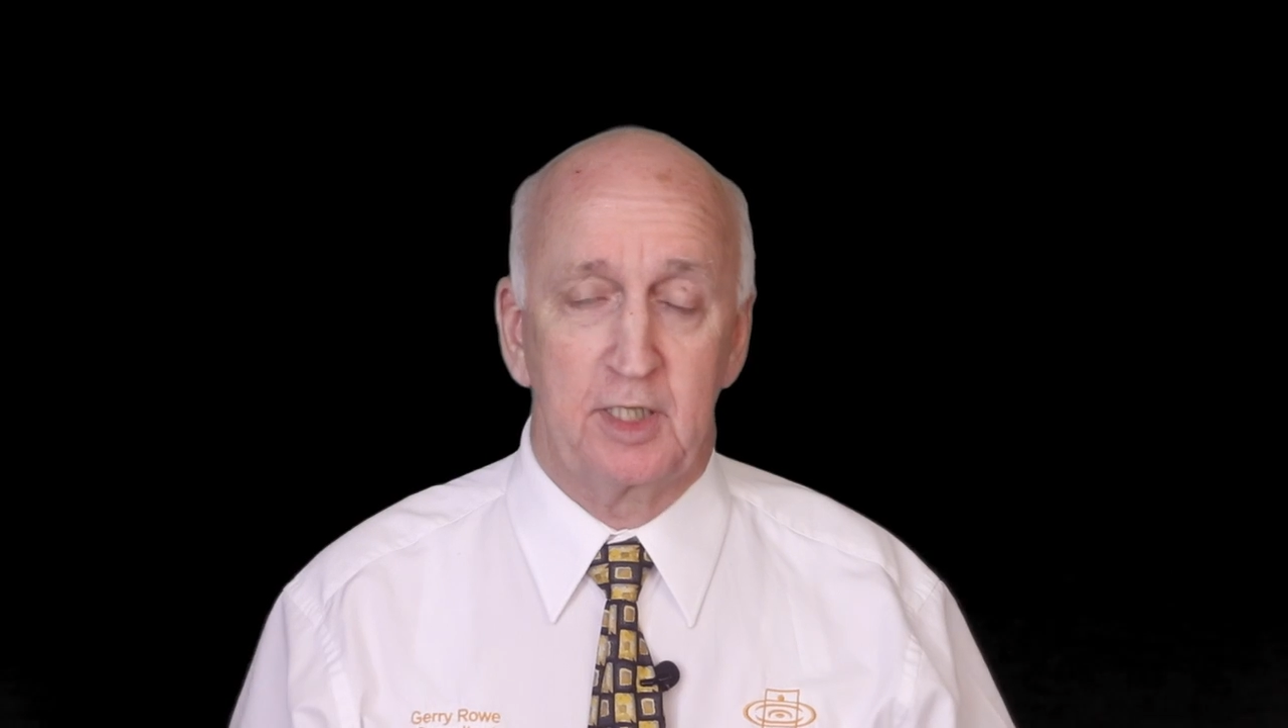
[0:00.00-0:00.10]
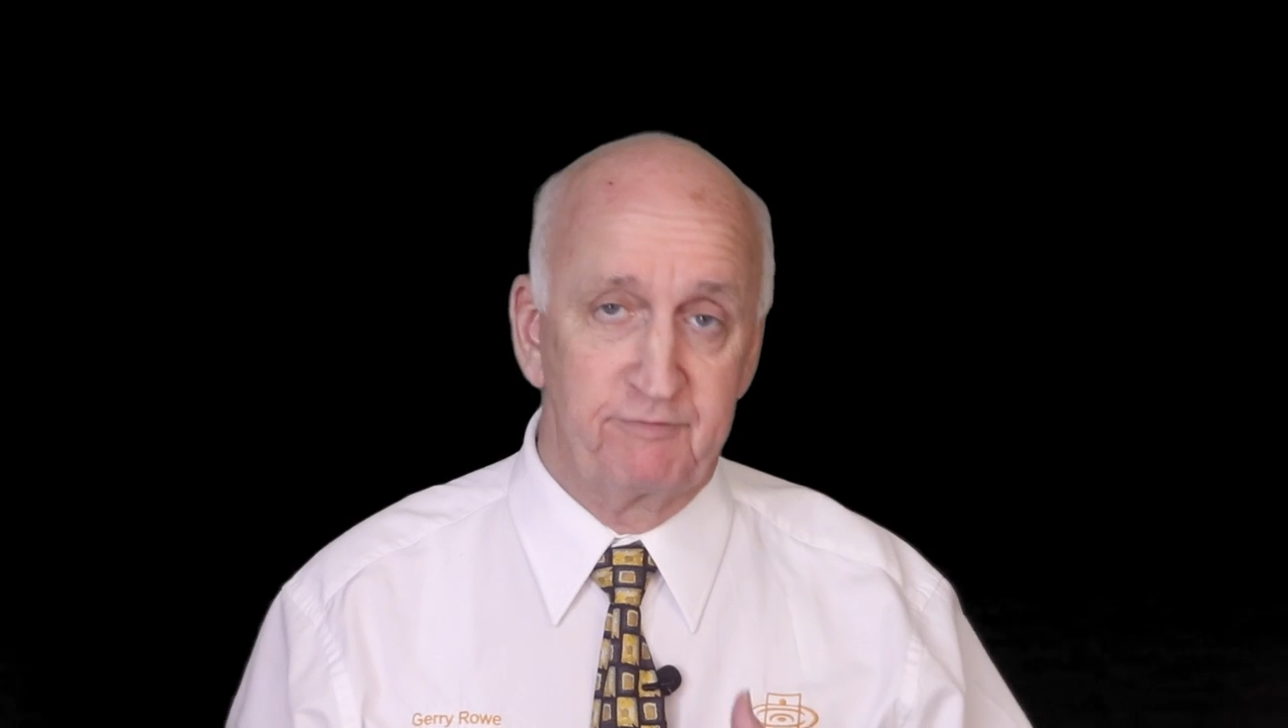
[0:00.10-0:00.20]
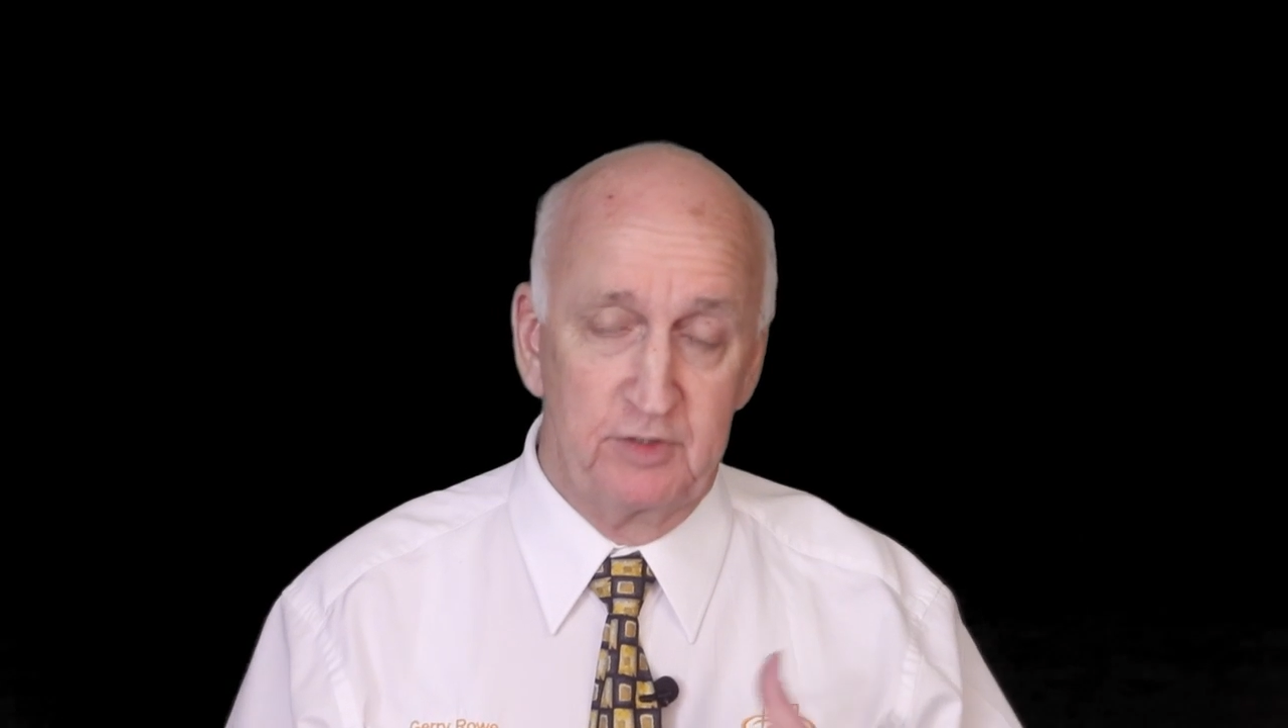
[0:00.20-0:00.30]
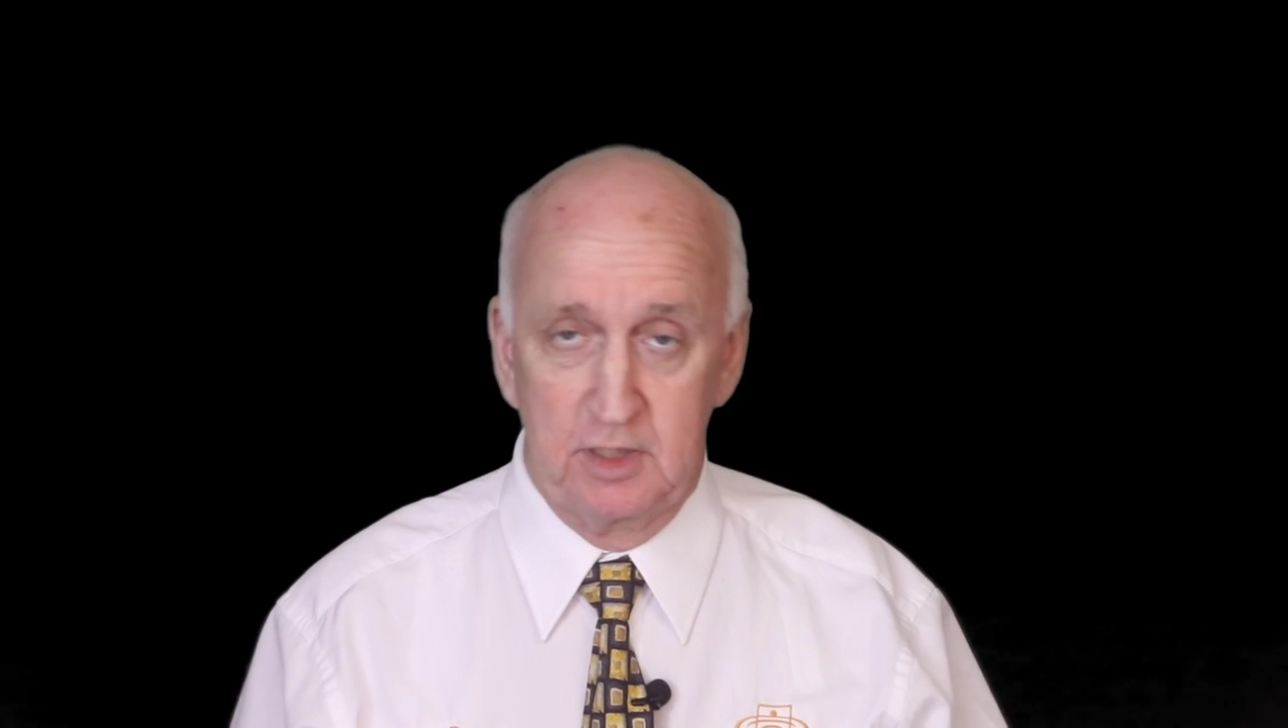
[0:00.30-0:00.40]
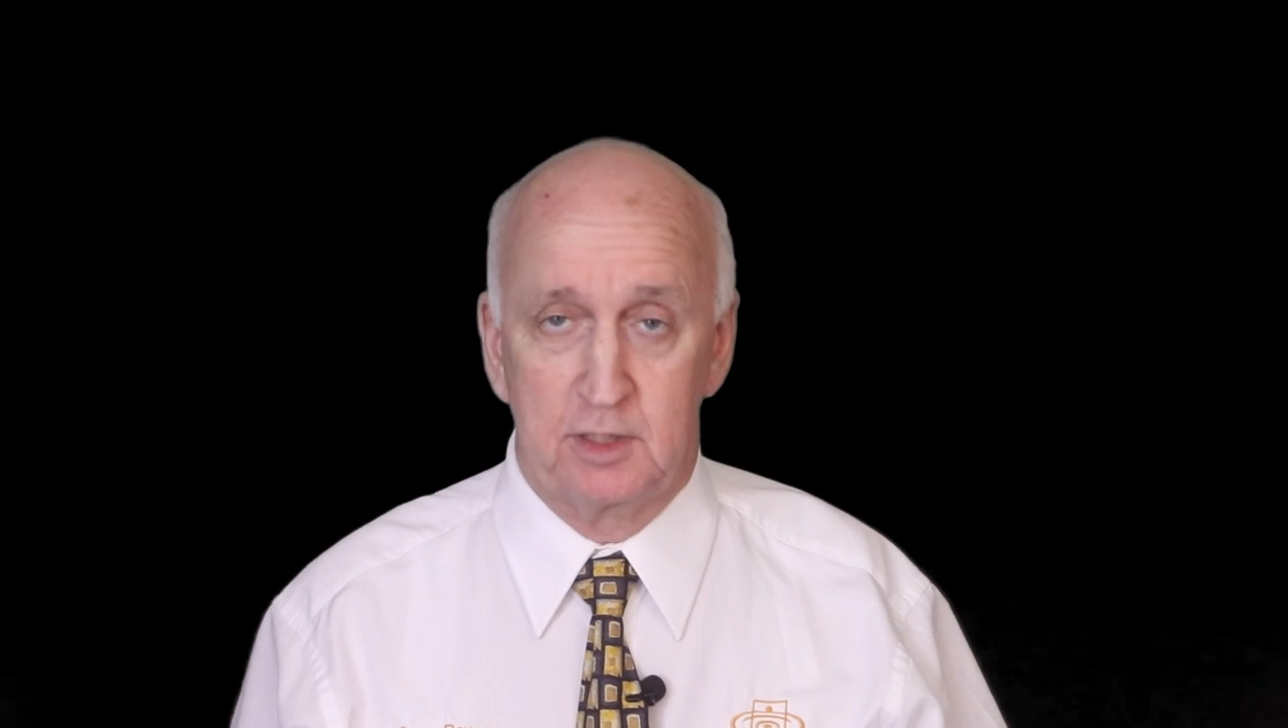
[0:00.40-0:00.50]

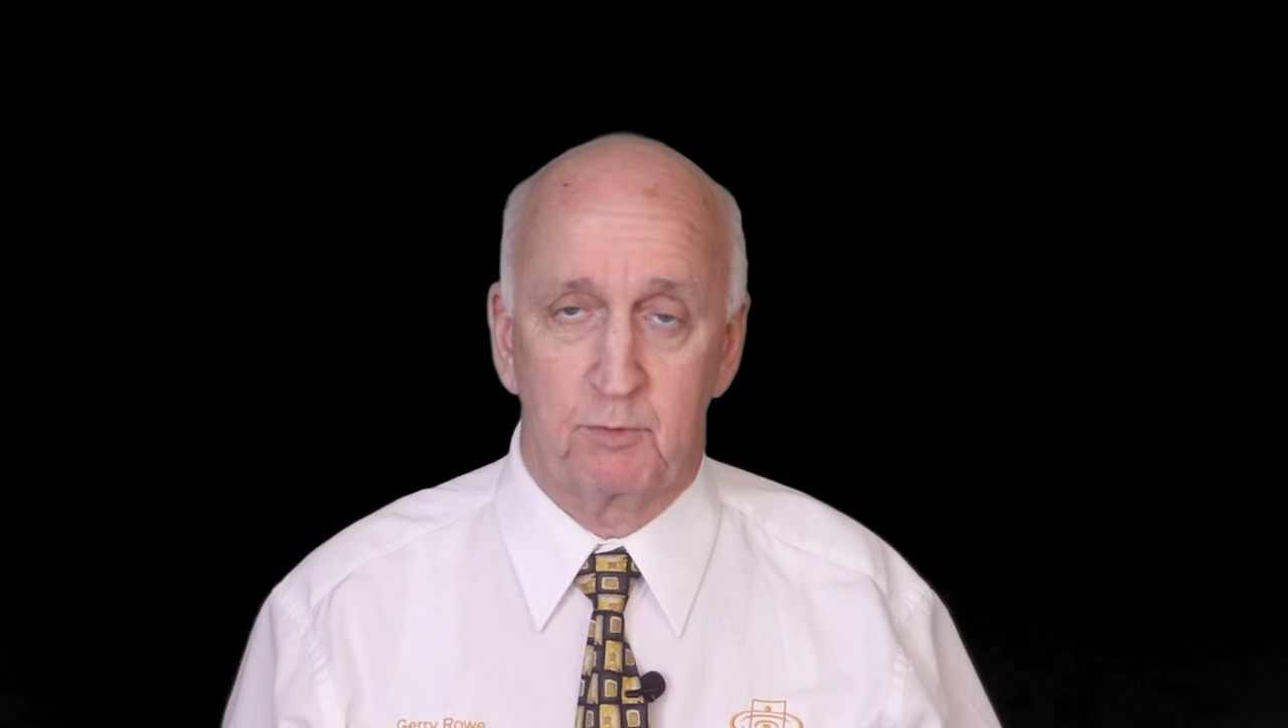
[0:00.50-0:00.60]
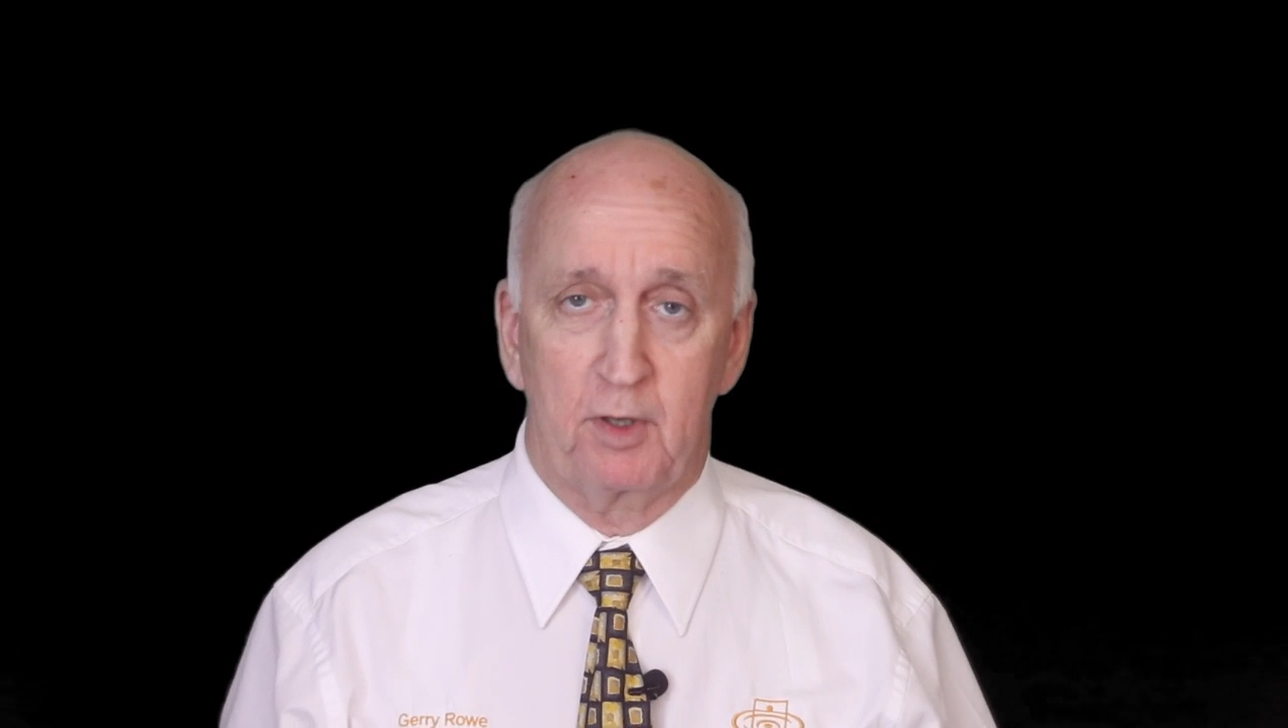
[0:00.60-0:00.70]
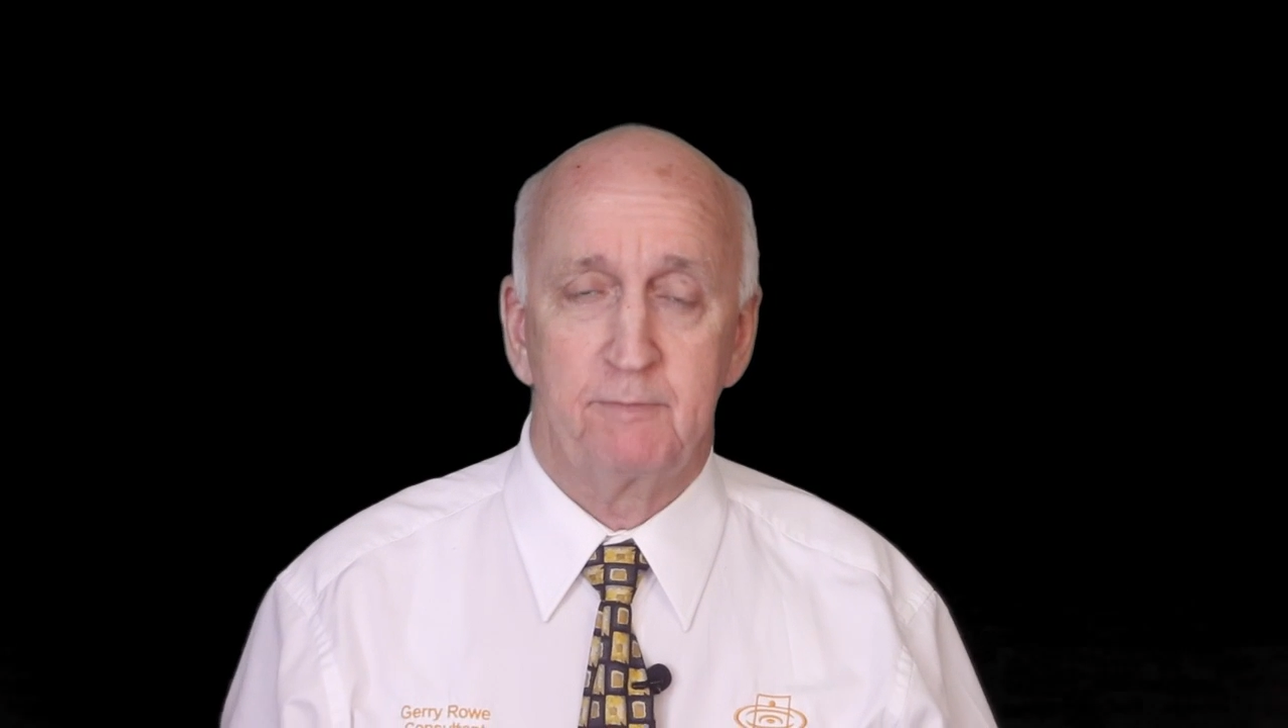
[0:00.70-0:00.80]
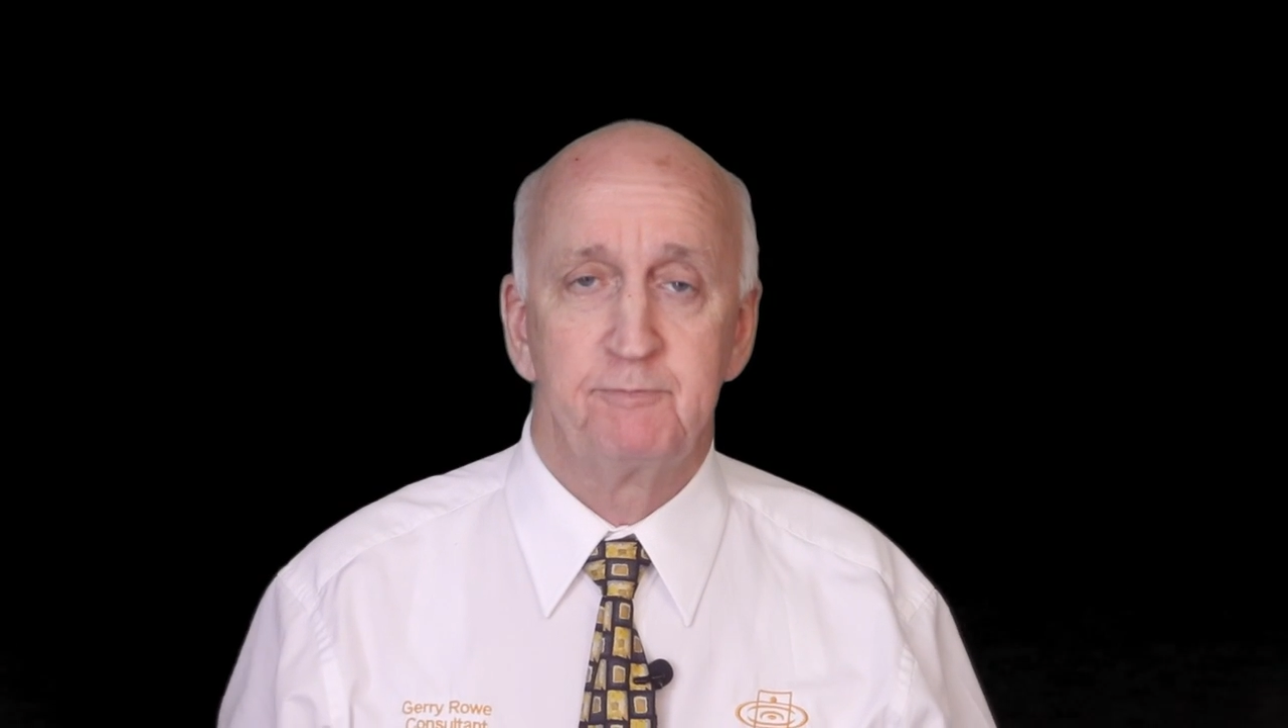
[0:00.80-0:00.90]
if it needs one.